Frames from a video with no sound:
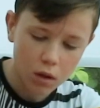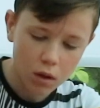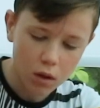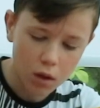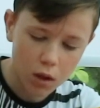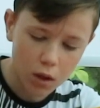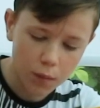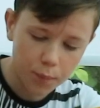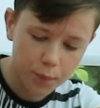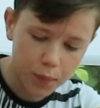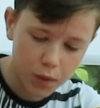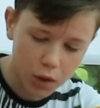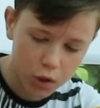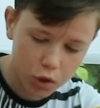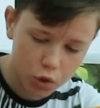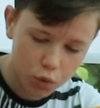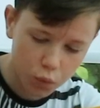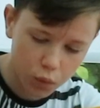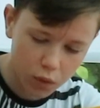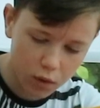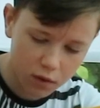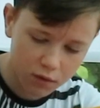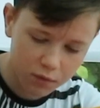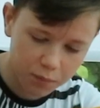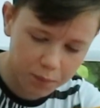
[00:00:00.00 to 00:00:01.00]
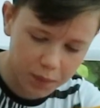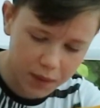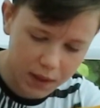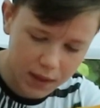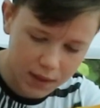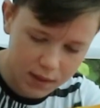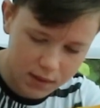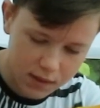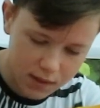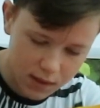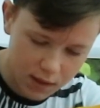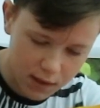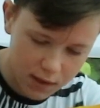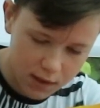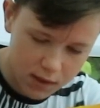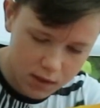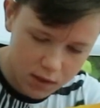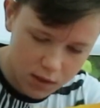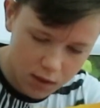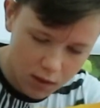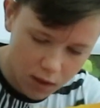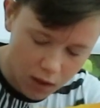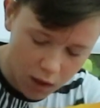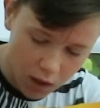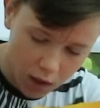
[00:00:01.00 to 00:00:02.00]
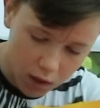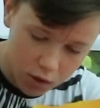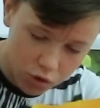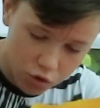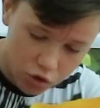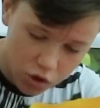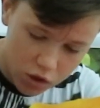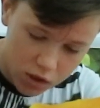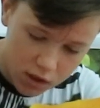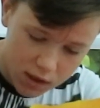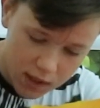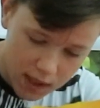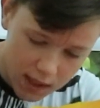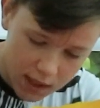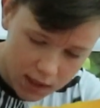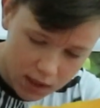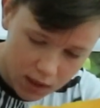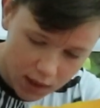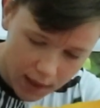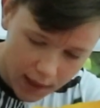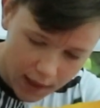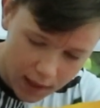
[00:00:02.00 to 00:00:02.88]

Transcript: Uh, per 12 pieces, 110